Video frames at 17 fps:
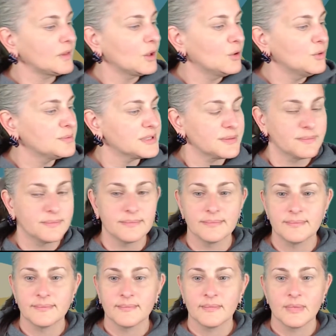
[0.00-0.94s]
Oops,
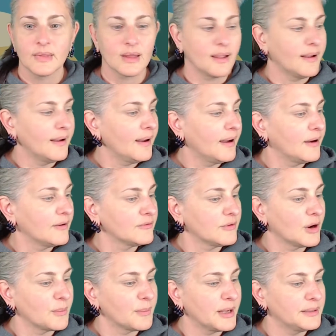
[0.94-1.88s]

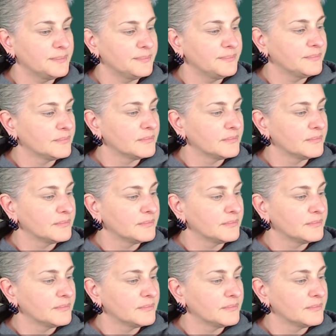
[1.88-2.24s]
wrong button.